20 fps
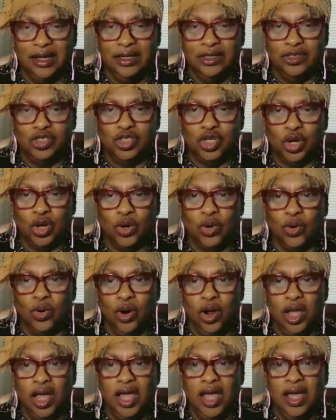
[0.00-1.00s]

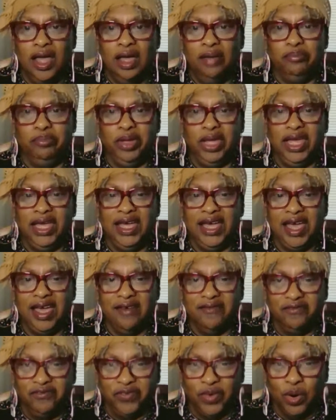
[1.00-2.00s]
So being
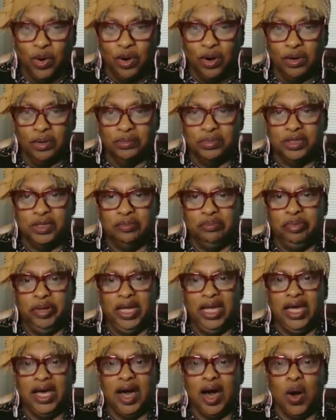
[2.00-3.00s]
informed,
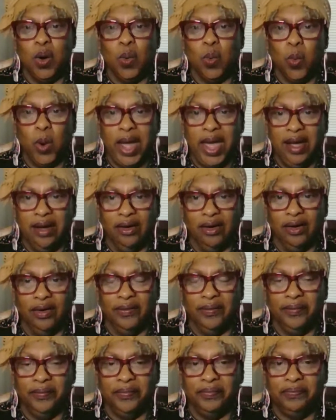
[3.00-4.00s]
being aware,
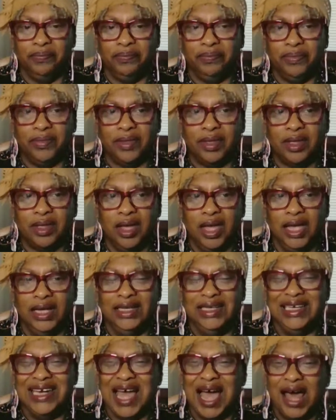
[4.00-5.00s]

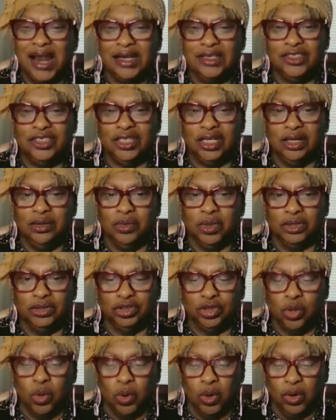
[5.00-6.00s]
acknowledging what's
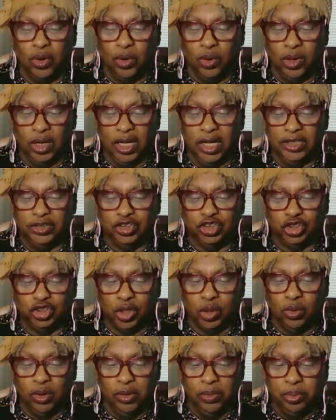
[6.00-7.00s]
going on is
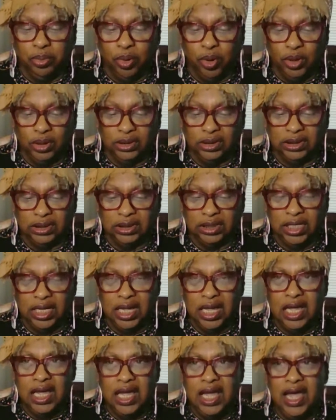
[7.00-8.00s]
so important.
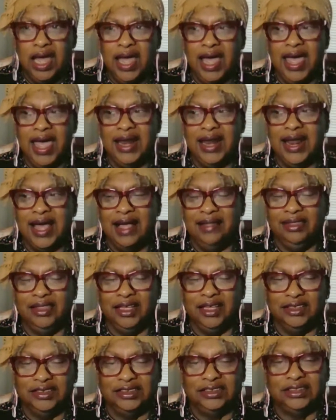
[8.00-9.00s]
And at
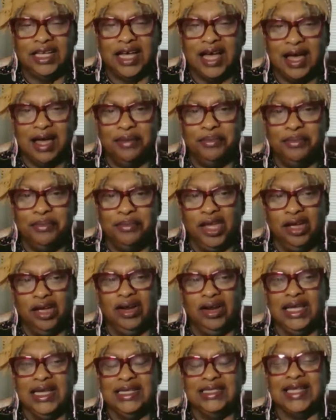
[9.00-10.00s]
this time,
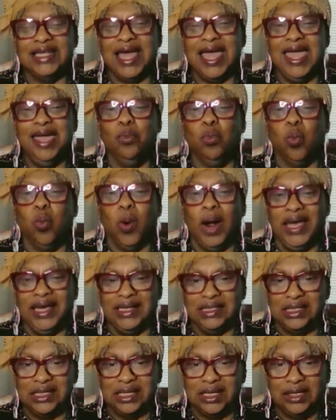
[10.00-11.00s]
there is a
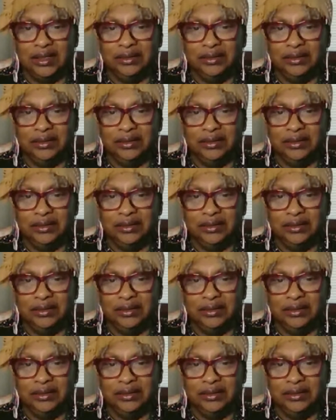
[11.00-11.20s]
weight